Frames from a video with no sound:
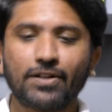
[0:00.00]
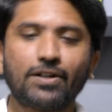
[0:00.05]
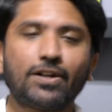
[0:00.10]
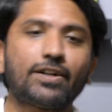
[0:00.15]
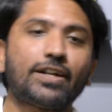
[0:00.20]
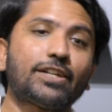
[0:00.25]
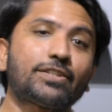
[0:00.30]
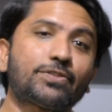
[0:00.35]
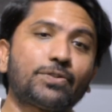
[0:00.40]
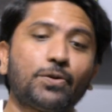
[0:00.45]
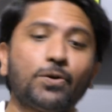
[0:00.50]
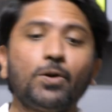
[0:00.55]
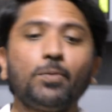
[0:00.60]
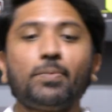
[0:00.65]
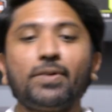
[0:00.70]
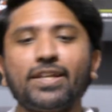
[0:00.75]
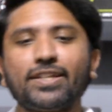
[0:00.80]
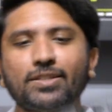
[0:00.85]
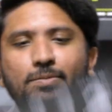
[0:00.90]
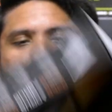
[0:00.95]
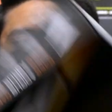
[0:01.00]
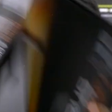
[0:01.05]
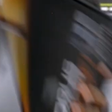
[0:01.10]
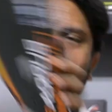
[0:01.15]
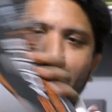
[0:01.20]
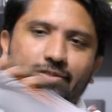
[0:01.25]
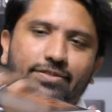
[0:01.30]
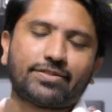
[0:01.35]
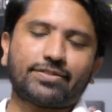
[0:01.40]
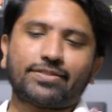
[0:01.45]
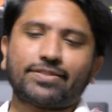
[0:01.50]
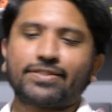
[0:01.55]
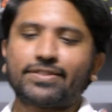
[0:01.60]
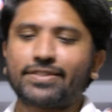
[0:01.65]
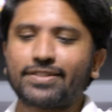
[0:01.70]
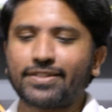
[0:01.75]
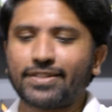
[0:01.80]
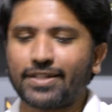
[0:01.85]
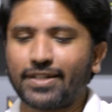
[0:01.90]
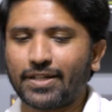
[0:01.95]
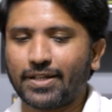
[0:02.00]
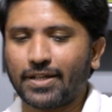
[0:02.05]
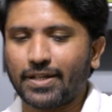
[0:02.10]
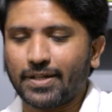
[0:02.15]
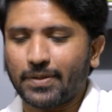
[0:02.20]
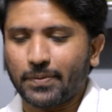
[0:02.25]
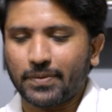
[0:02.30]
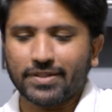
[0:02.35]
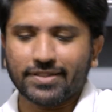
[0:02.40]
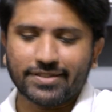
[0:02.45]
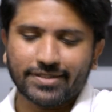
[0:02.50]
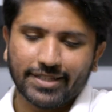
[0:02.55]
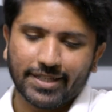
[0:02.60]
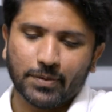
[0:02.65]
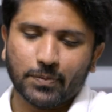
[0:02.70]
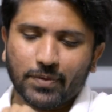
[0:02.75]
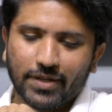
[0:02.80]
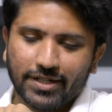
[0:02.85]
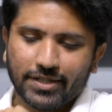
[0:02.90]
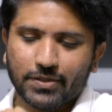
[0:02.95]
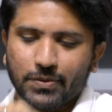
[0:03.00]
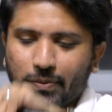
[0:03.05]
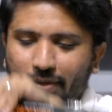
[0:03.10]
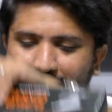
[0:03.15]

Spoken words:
Alright, so opening the box, we'll see what do